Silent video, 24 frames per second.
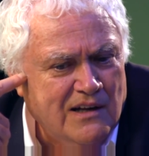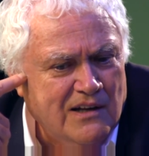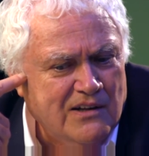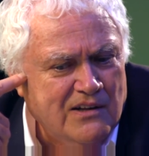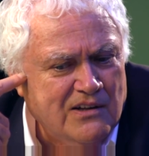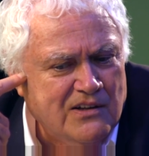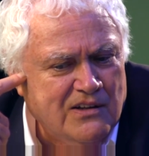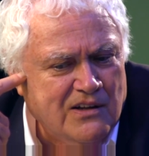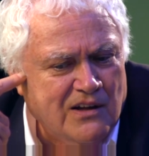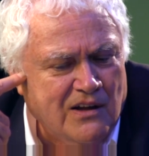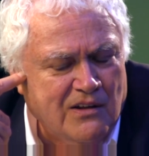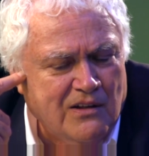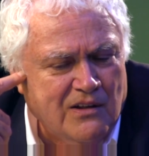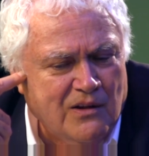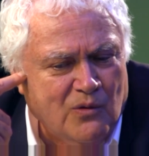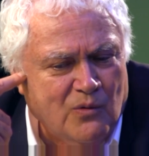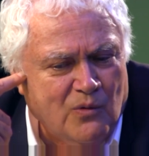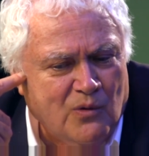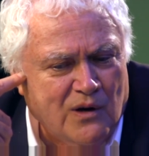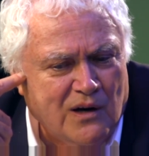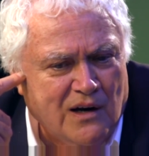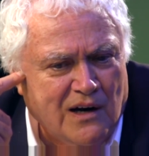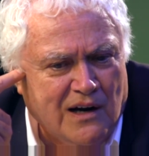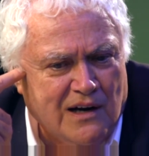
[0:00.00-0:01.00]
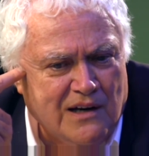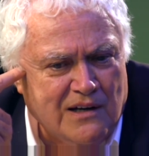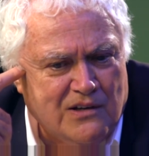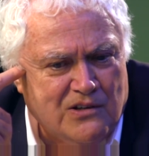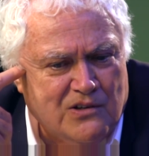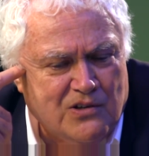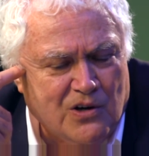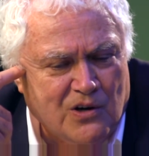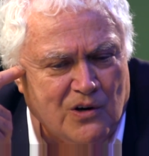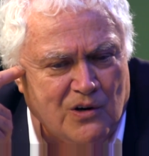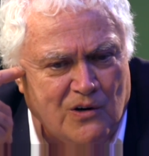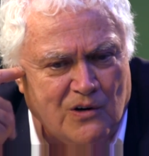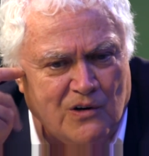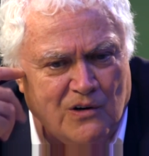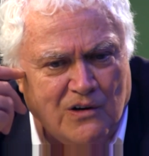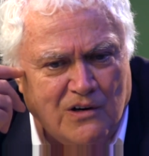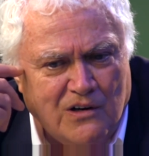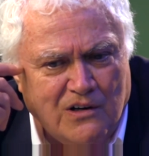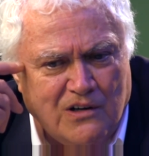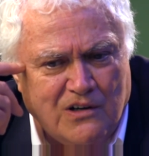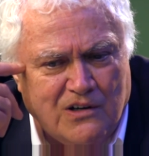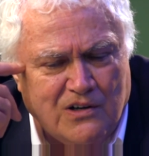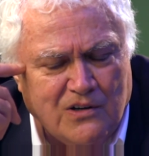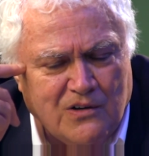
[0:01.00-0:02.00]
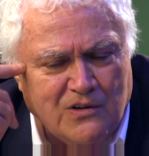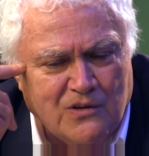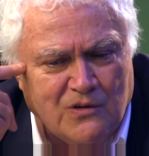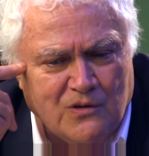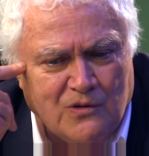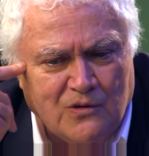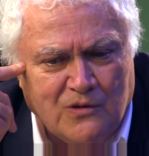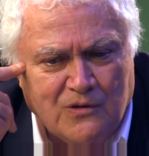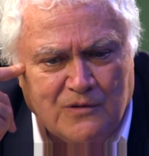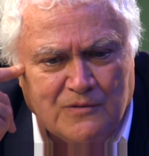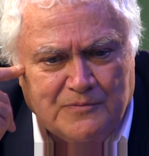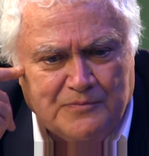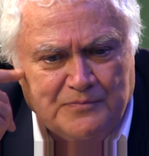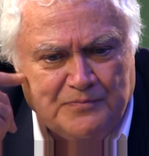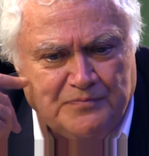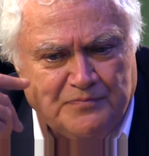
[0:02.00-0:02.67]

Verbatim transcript: so that when I turned to